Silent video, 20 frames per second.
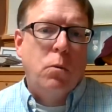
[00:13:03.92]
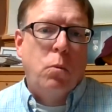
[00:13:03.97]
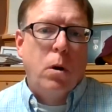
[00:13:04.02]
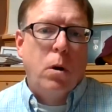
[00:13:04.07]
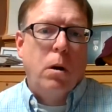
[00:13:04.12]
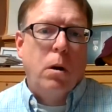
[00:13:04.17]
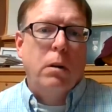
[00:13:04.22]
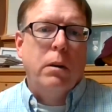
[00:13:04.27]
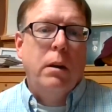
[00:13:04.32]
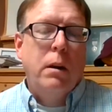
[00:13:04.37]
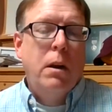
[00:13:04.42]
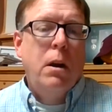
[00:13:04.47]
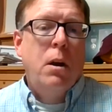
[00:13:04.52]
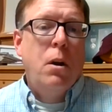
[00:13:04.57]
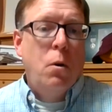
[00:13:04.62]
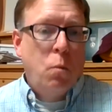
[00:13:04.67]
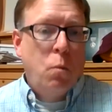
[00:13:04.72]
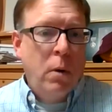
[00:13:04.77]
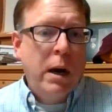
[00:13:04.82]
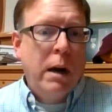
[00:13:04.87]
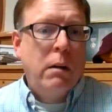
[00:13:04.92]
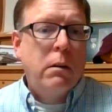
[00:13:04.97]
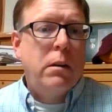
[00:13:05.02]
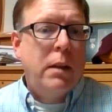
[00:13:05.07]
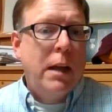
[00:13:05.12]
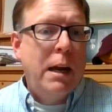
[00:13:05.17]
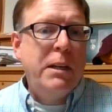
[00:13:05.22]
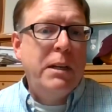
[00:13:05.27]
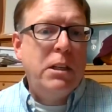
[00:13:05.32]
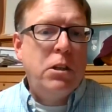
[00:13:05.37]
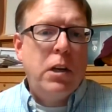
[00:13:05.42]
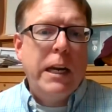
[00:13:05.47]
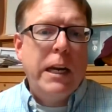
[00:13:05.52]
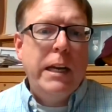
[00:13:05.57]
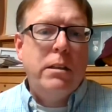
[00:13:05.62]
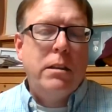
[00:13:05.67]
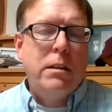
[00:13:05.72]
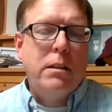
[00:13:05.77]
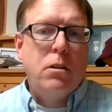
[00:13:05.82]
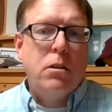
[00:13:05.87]
in the world? Well, climate
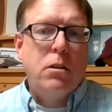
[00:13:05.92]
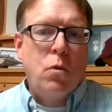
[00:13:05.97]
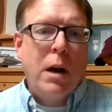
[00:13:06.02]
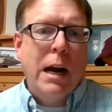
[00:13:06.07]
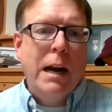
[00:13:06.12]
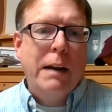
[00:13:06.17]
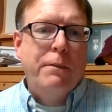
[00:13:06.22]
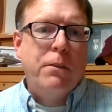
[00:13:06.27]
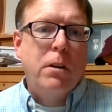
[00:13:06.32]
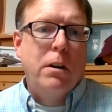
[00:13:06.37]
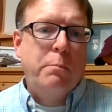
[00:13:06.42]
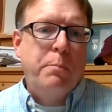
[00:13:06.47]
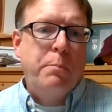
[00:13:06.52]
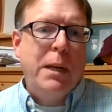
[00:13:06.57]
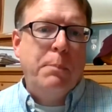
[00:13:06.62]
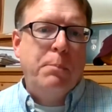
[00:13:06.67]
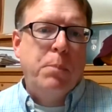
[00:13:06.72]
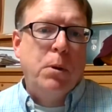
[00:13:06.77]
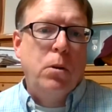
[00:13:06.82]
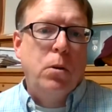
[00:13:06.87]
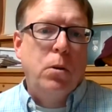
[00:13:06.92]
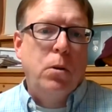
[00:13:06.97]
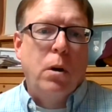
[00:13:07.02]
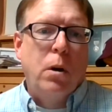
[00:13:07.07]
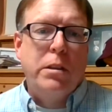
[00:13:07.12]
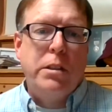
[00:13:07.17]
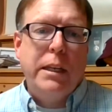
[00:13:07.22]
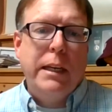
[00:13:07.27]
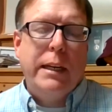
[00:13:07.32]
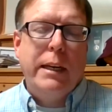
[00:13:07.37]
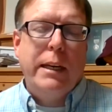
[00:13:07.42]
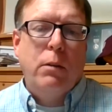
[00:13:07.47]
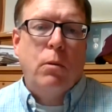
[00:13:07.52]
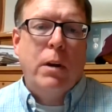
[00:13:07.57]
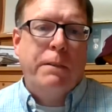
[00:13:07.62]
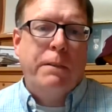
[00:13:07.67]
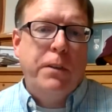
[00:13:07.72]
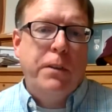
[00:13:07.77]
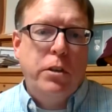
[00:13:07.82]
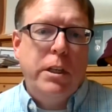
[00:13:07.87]
change is a driver of people who are seeking
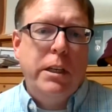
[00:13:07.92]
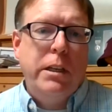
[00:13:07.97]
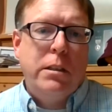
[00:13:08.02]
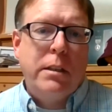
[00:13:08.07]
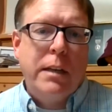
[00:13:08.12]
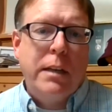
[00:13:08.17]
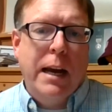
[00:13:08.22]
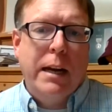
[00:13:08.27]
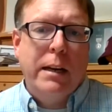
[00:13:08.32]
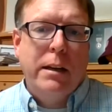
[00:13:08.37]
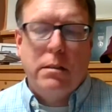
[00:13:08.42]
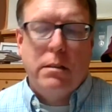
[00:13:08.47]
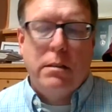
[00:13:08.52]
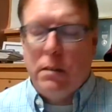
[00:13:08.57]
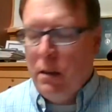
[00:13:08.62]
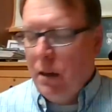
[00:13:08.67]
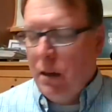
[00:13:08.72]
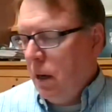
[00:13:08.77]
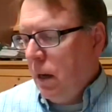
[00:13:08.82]
refugee status